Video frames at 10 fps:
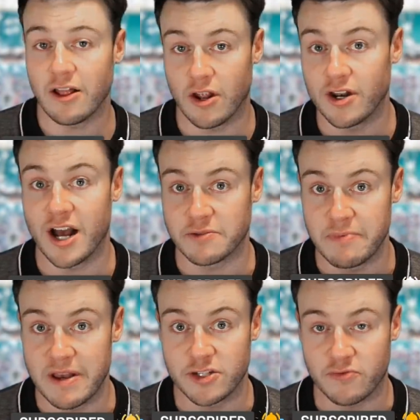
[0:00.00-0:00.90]
of nice
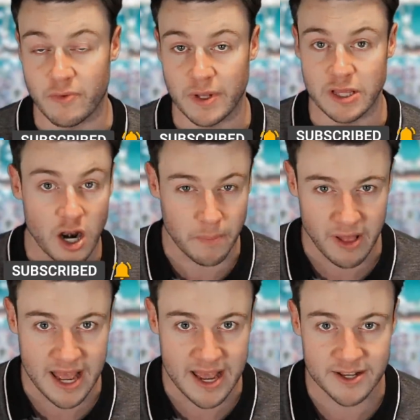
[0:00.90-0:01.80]
messages from a lot of
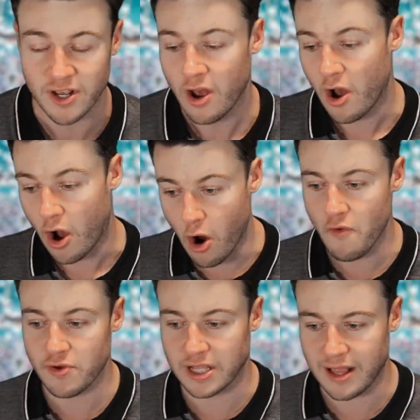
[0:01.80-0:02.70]
players over
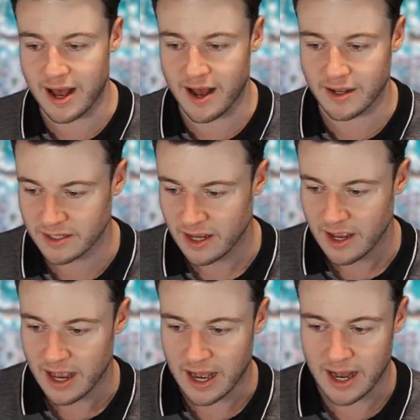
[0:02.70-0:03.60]
the last
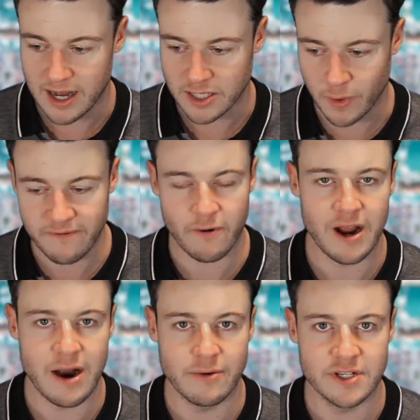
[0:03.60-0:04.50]
uh, 24 hours